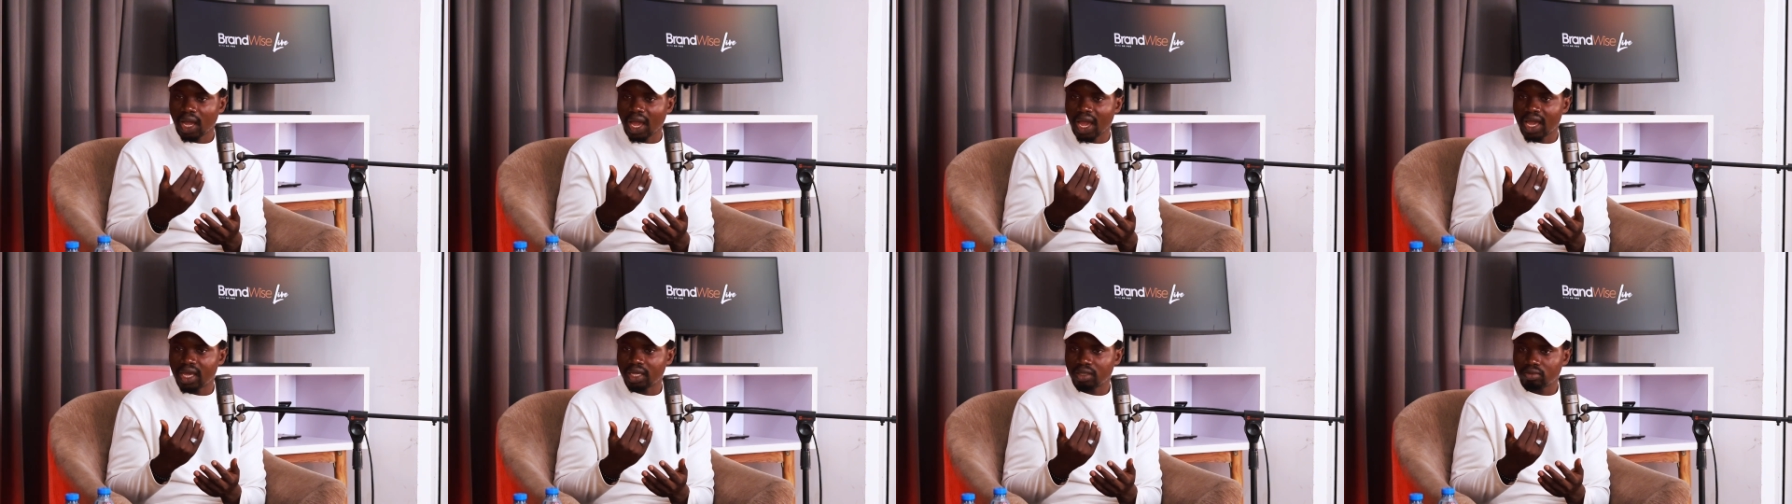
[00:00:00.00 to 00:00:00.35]

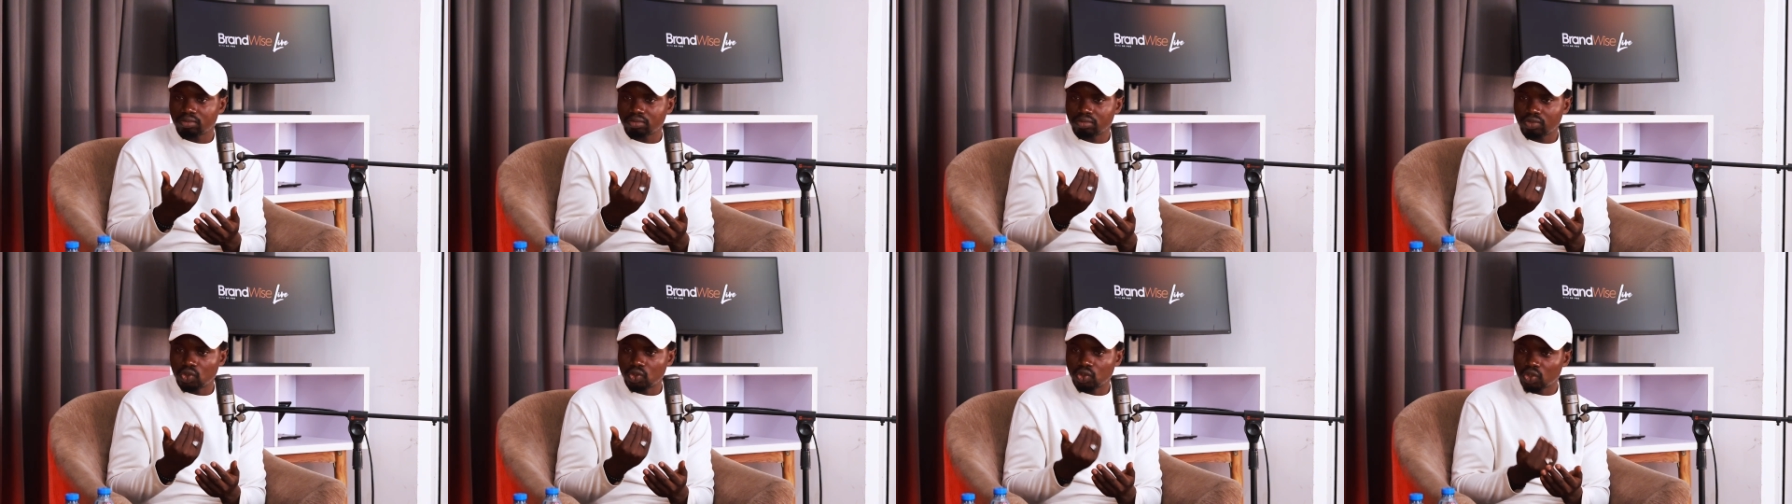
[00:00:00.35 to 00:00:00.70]
I
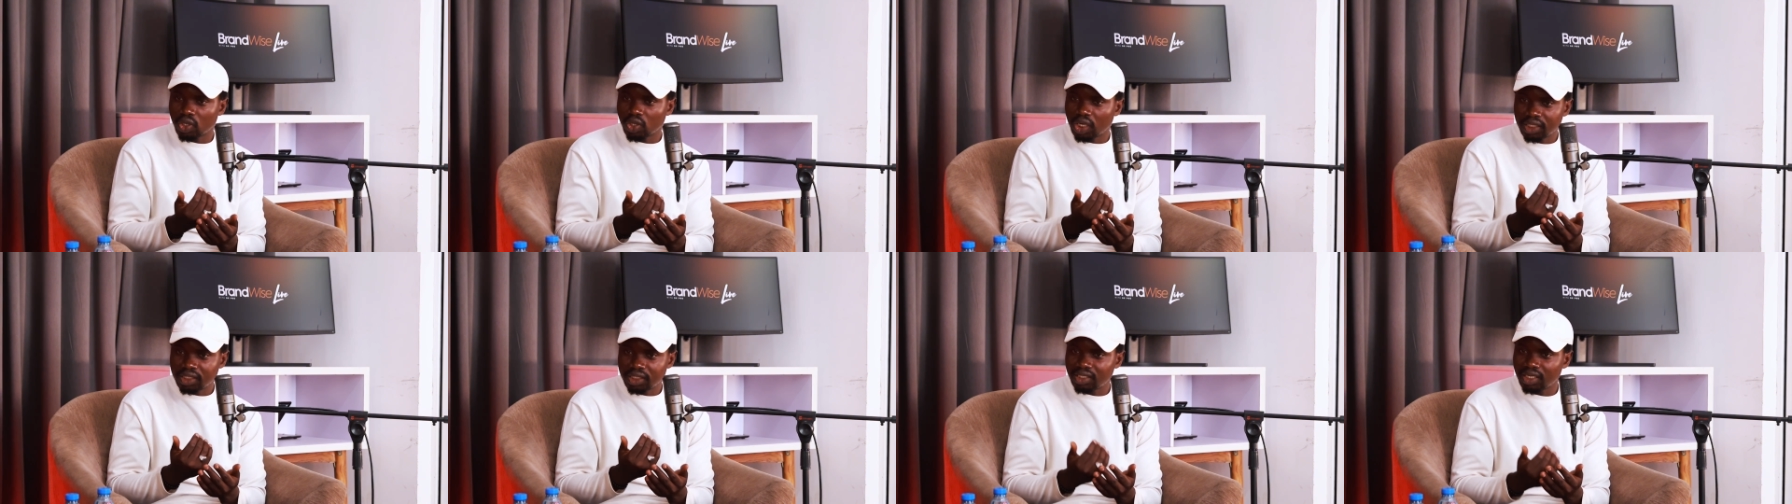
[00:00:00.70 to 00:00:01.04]

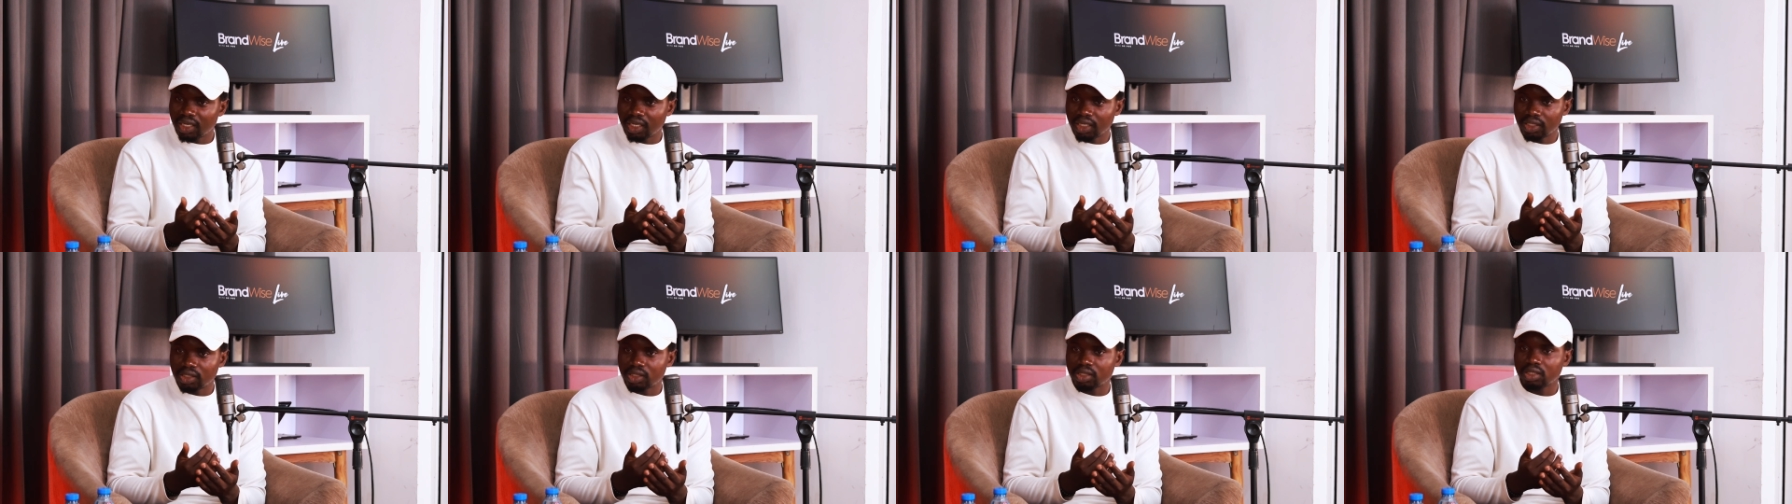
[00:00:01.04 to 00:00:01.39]
usually
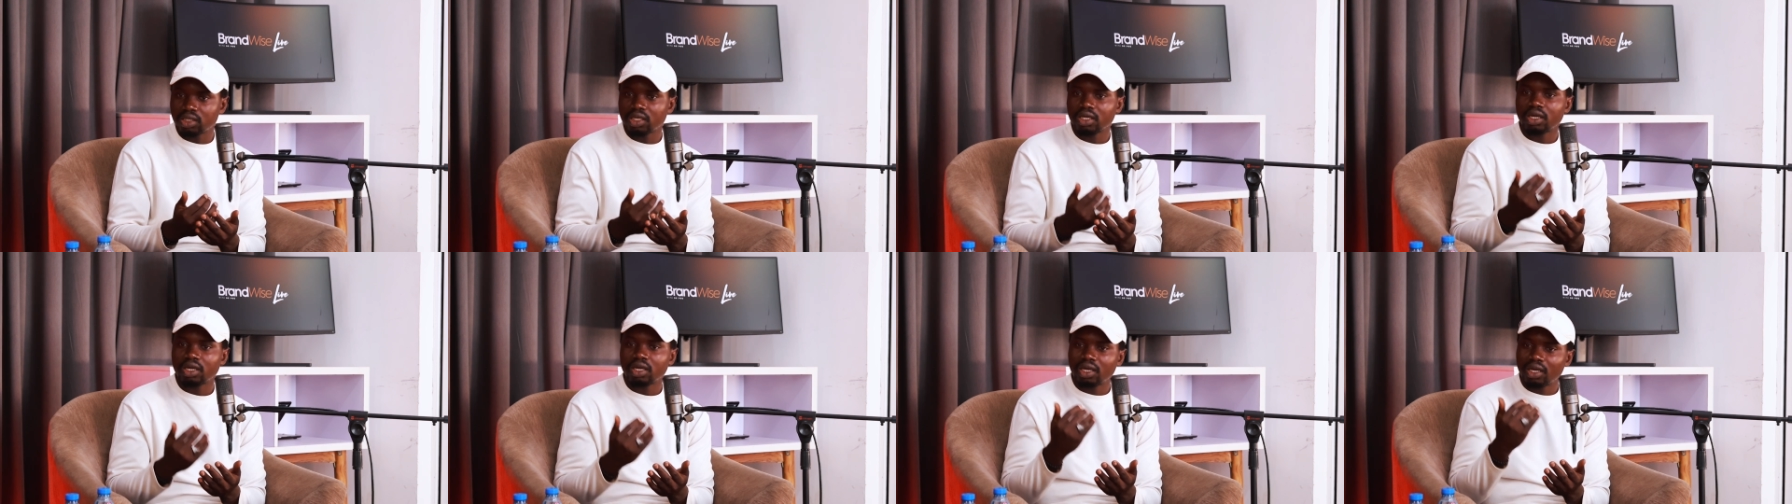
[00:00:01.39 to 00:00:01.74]
say it's